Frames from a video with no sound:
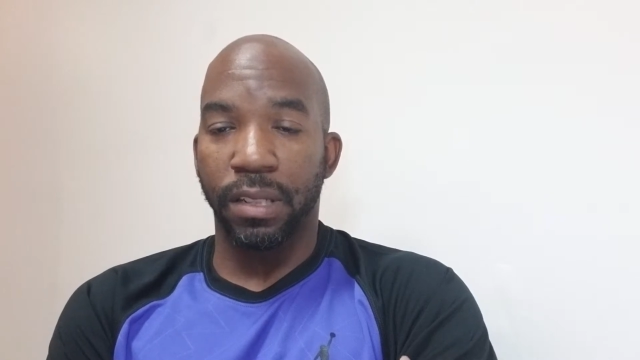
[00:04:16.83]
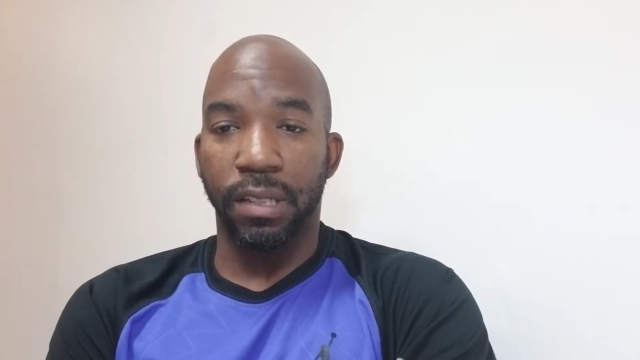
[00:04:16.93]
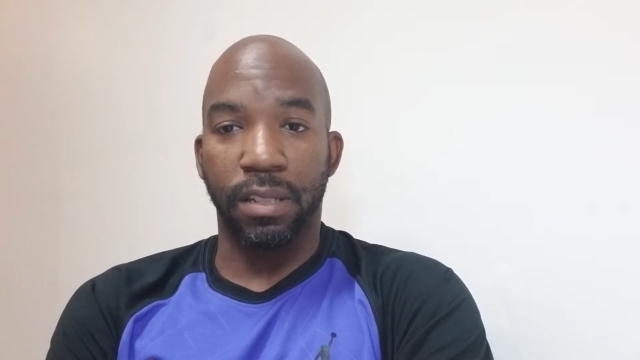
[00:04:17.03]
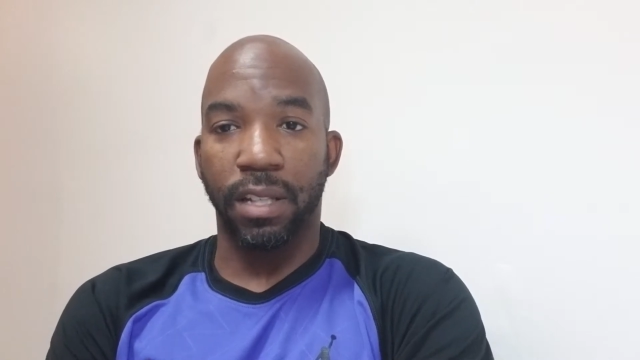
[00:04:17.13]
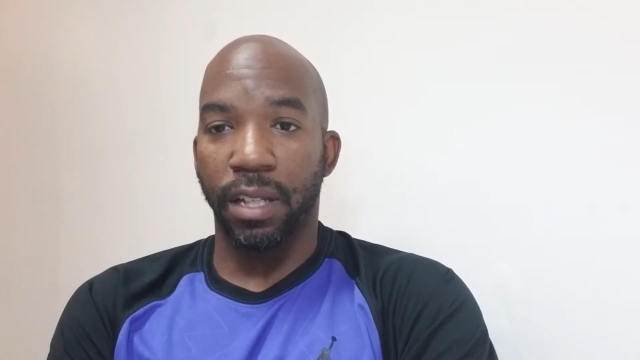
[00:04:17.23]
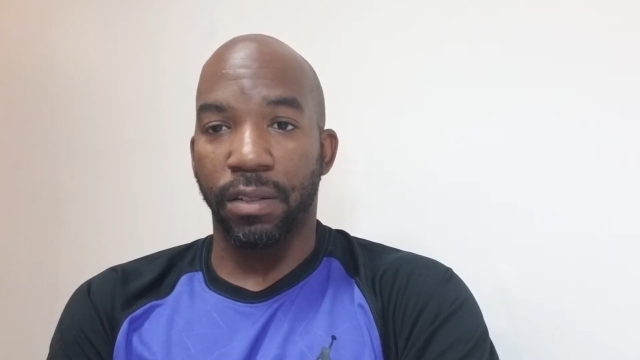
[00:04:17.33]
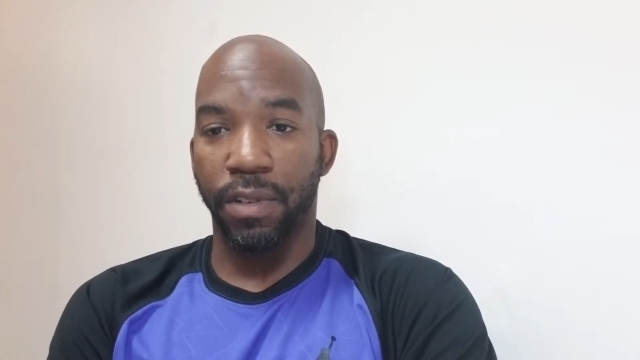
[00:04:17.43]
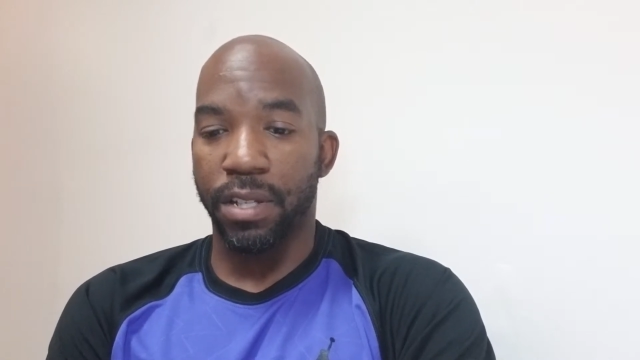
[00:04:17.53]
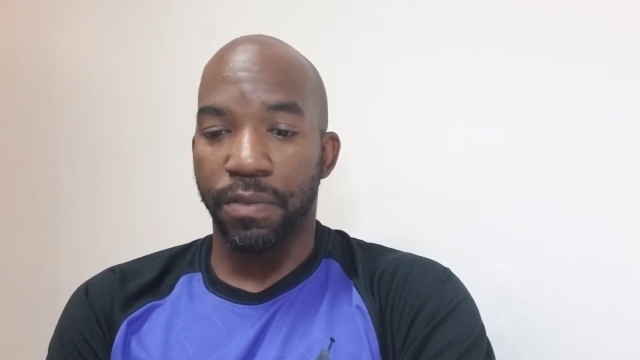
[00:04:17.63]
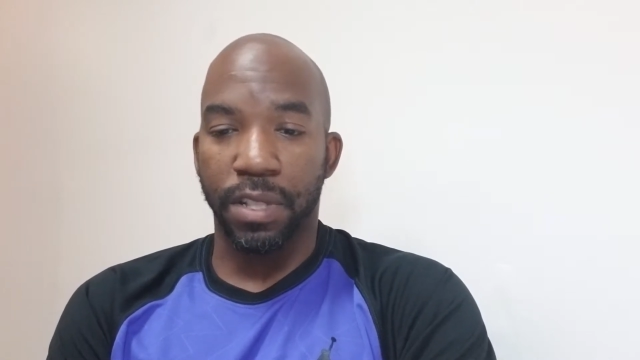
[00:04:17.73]
just like the
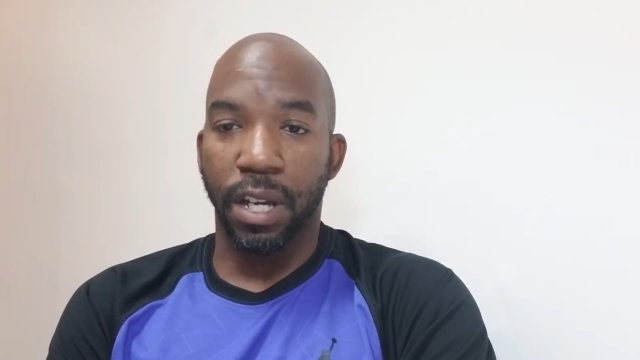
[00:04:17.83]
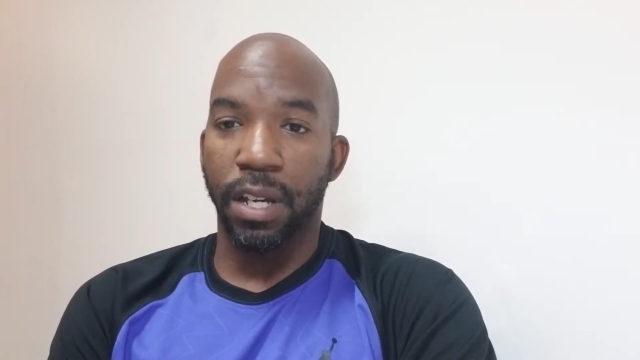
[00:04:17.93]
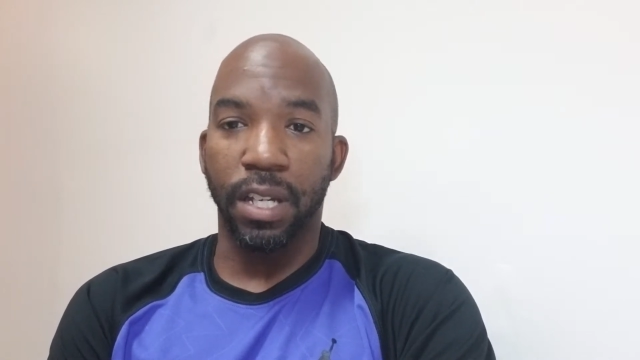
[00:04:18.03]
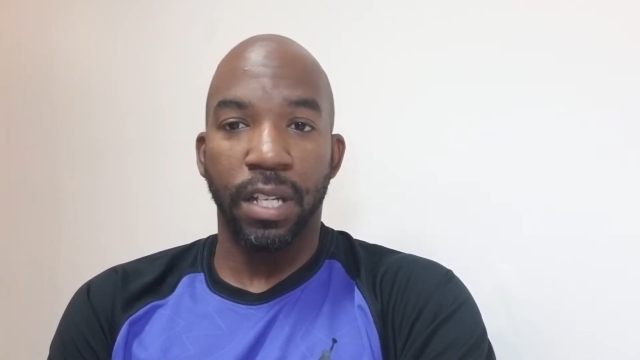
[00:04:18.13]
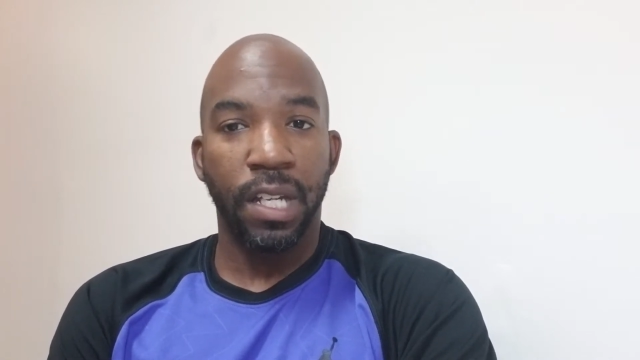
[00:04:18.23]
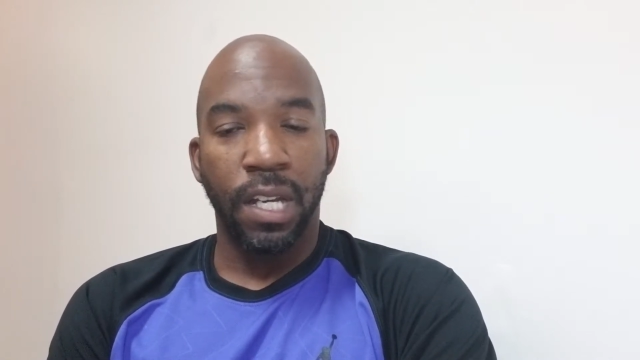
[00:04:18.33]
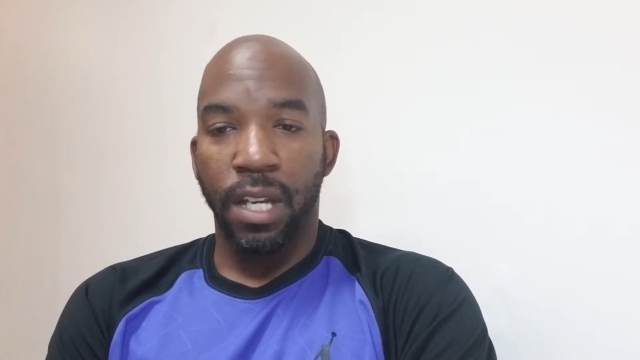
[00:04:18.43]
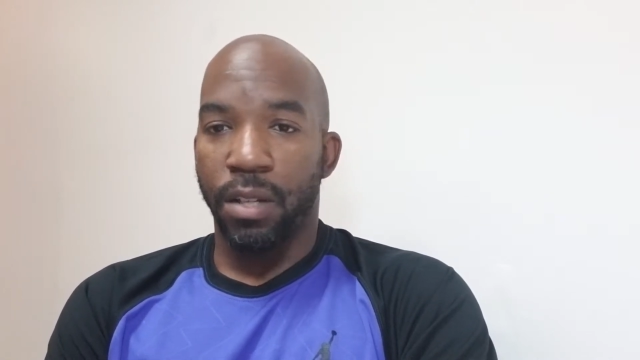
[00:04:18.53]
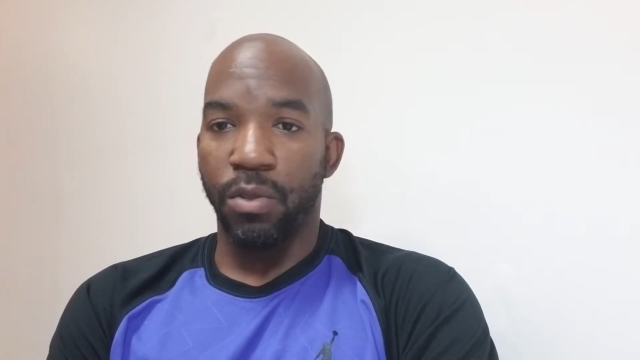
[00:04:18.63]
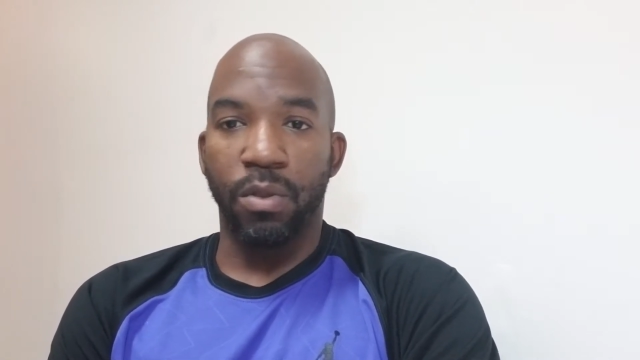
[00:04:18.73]
rest of us out here
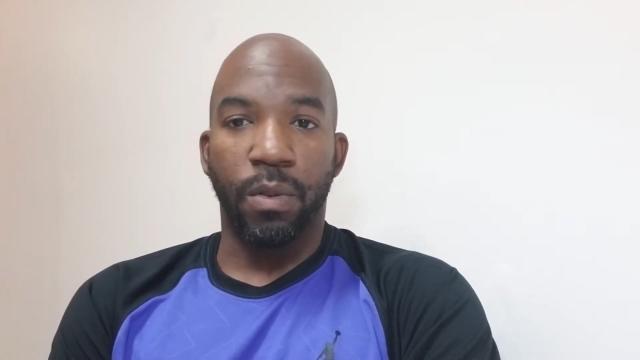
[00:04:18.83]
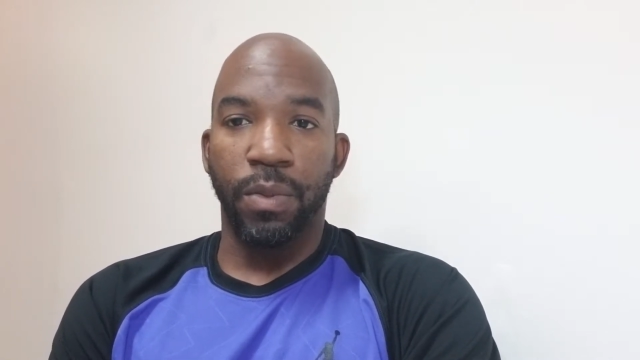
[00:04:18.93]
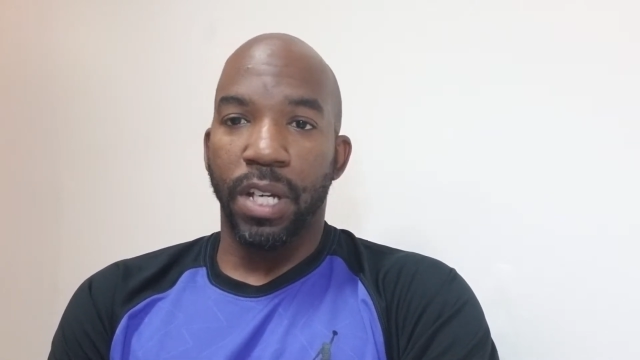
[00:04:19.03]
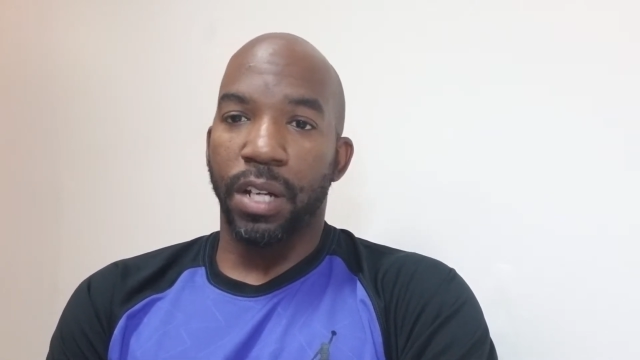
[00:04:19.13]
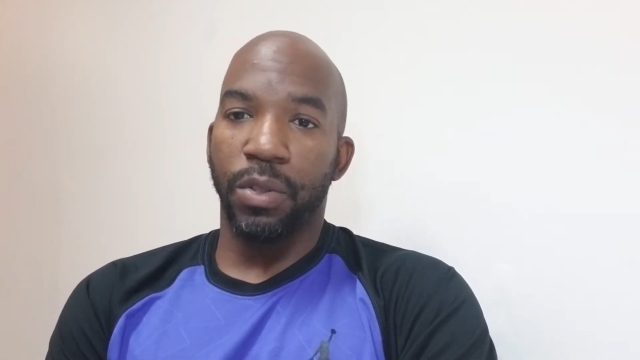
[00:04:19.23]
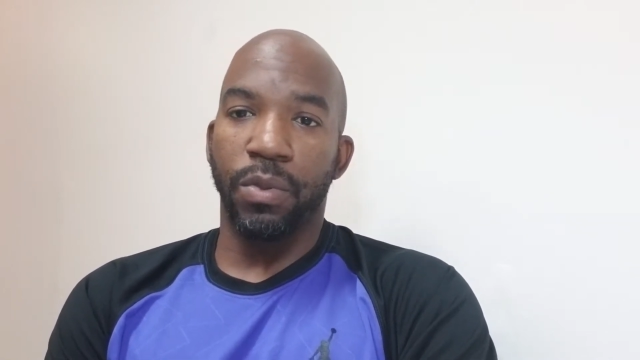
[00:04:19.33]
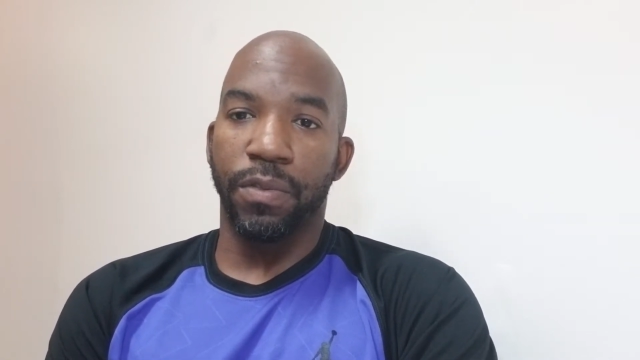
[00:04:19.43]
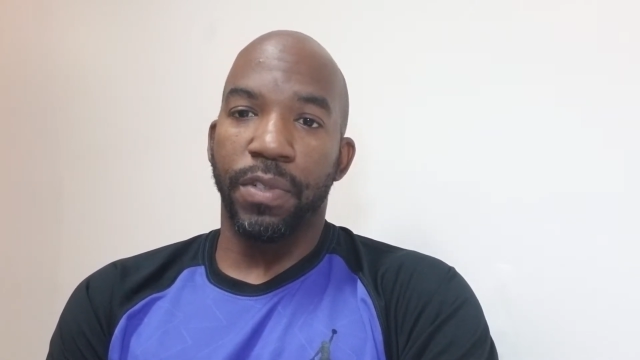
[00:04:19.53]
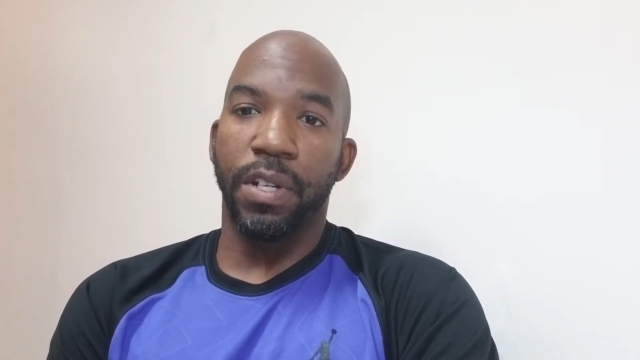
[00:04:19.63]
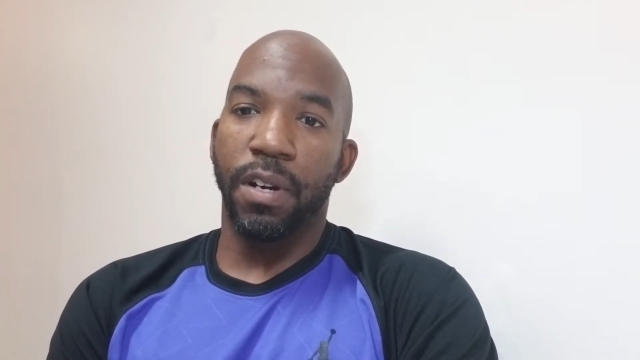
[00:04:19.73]
doing what we got to do to
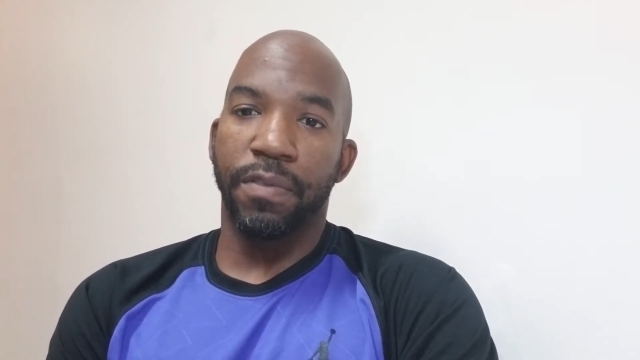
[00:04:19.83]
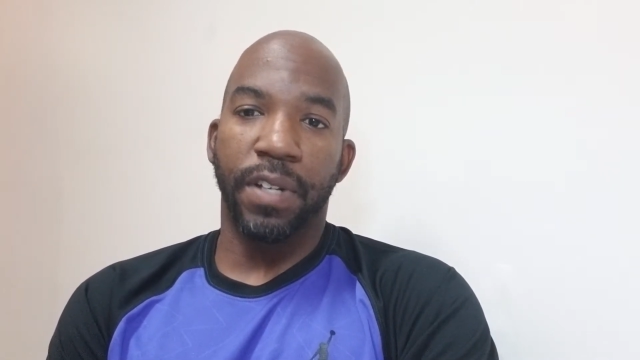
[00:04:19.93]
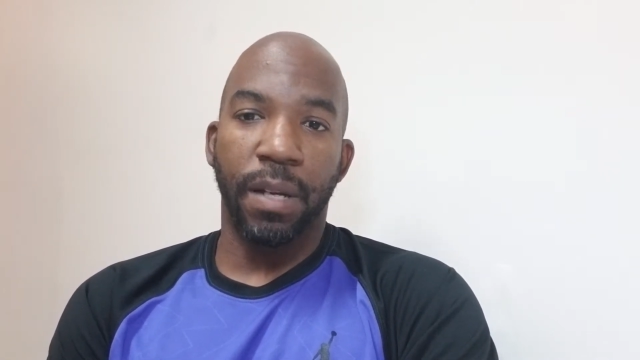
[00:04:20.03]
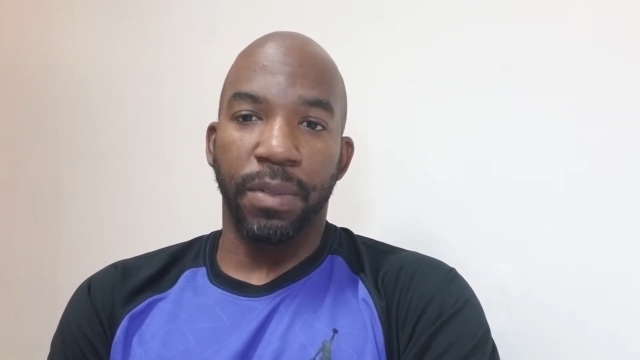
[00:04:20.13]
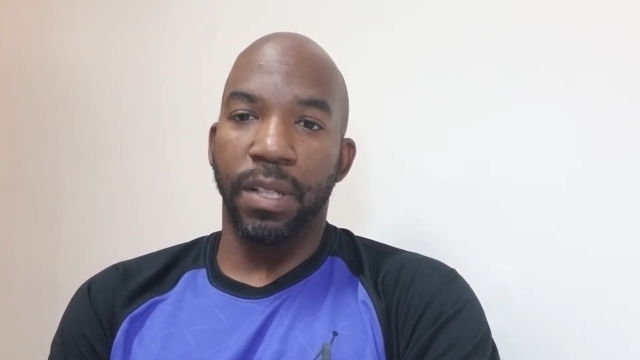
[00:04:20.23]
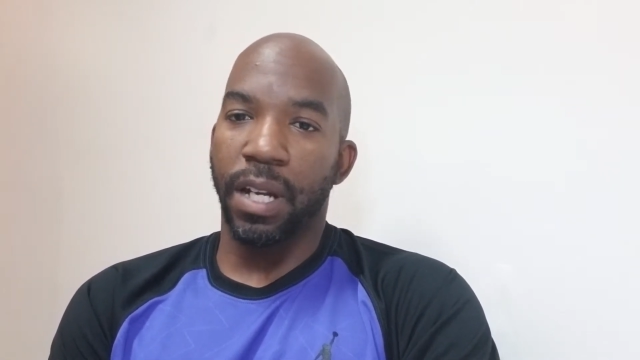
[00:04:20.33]
feed our family.